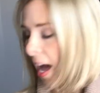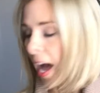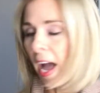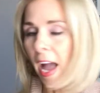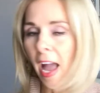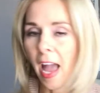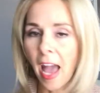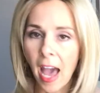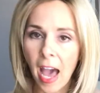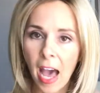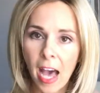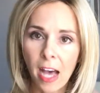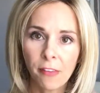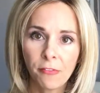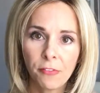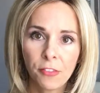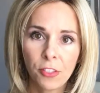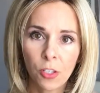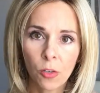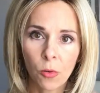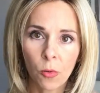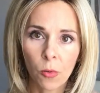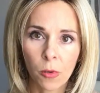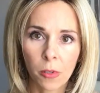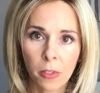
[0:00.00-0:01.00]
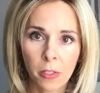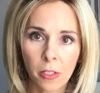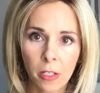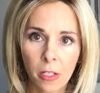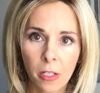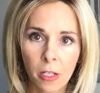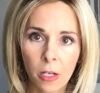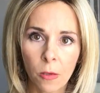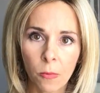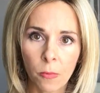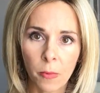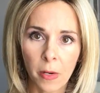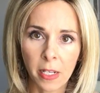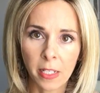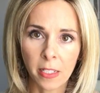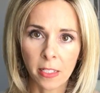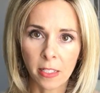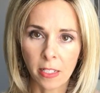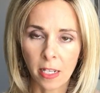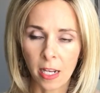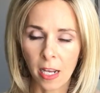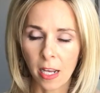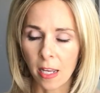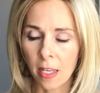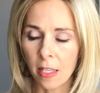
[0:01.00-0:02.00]
I have to order wig
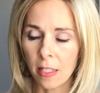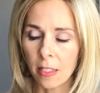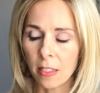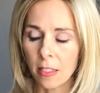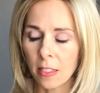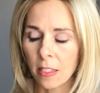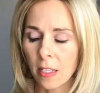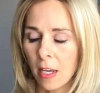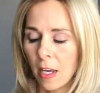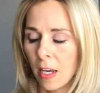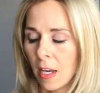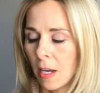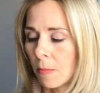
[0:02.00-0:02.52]
stands.